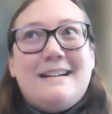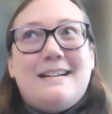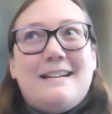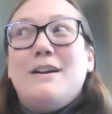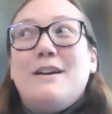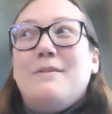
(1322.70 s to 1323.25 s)

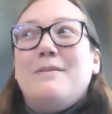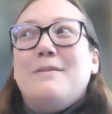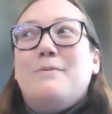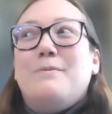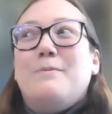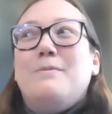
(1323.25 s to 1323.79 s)
what,
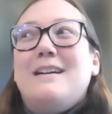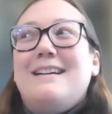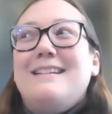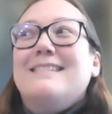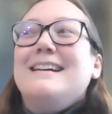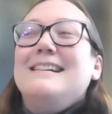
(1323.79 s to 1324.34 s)

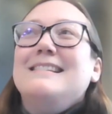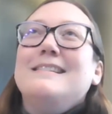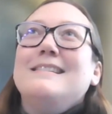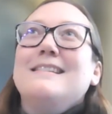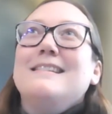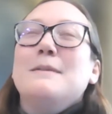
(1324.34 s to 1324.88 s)
so
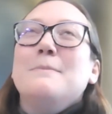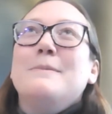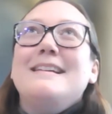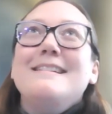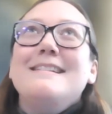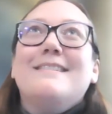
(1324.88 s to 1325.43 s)
some
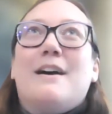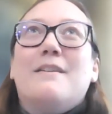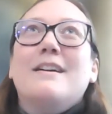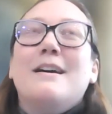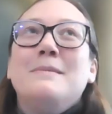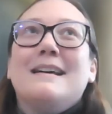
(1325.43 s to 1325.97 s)
potential
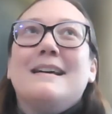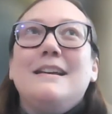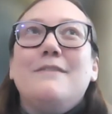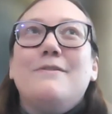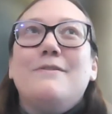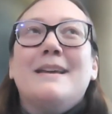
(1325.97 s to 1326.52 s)
outcomes I
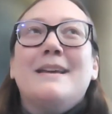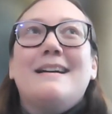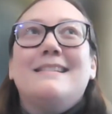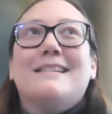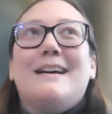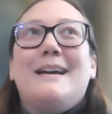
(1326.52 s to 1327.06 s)
see from that
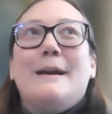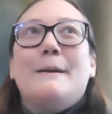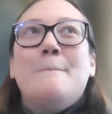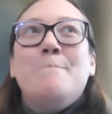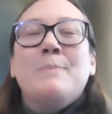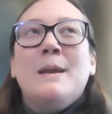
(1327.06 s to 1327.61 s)
is like
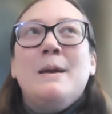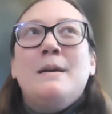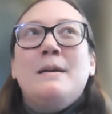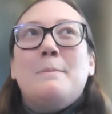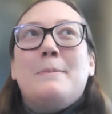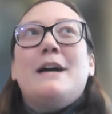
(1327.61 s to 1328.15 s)

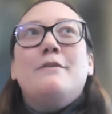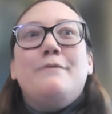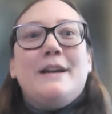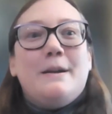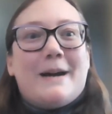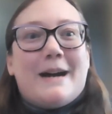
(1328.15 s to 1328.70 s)

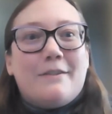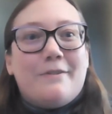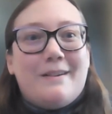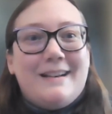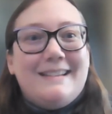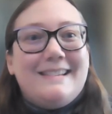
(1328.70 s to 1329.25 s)
biofeedback, for
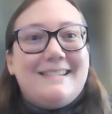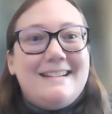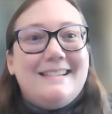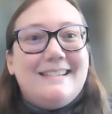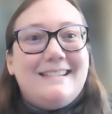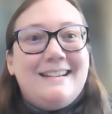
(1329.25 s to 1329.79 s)

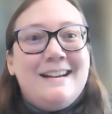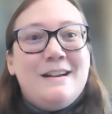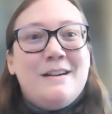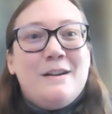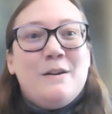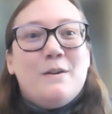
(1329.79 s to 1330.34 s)
instance.
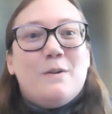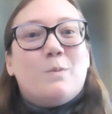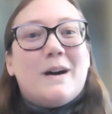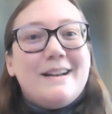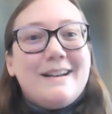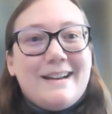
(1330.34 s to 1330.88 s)

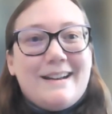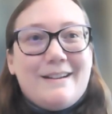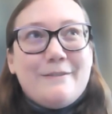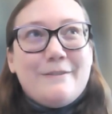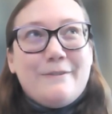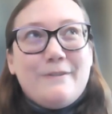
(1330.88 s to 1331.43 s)
What
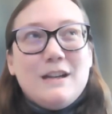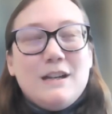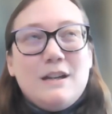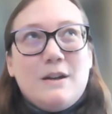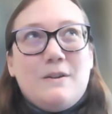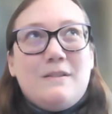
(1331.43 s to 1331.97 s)
if
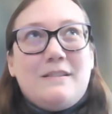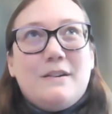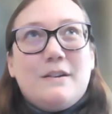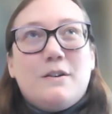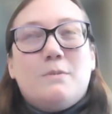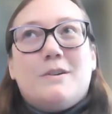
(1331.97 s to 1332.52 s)
you
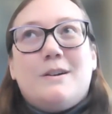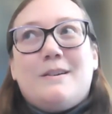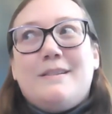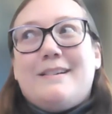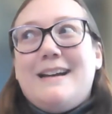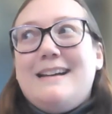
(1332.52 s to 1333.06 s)
took a
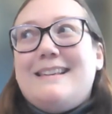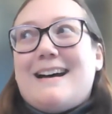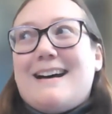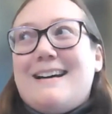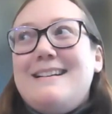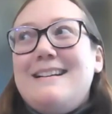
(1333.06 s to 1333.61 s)
world like
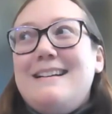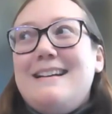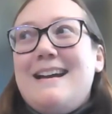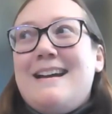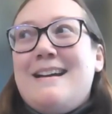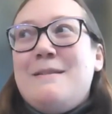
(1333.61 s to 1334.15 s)
that,
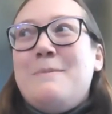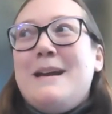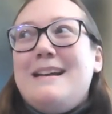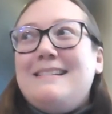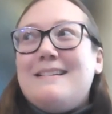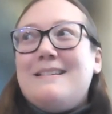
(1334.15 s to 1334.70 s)
and
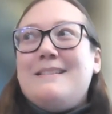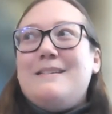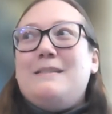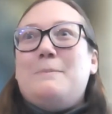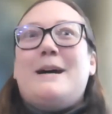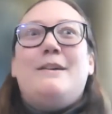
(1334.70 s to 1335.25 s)
based on
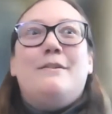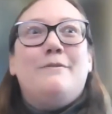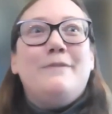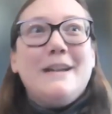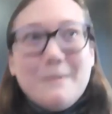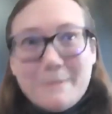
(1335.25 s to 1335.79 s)
those
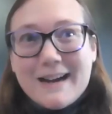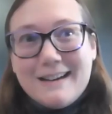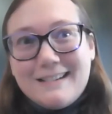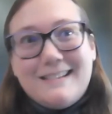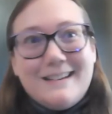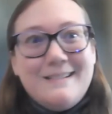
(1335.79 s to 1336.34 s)

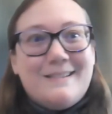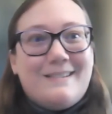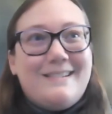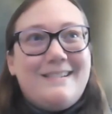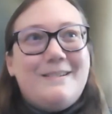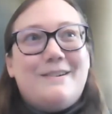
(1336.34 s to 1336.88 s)
biofeedback
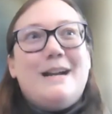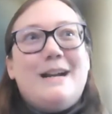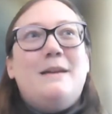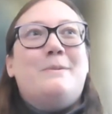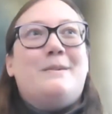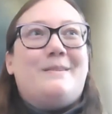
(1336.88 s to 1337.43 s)
signals, you were
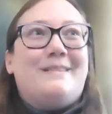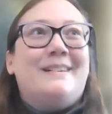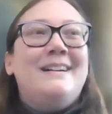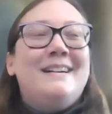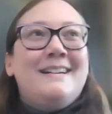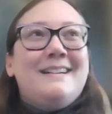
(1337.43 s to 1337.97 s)
able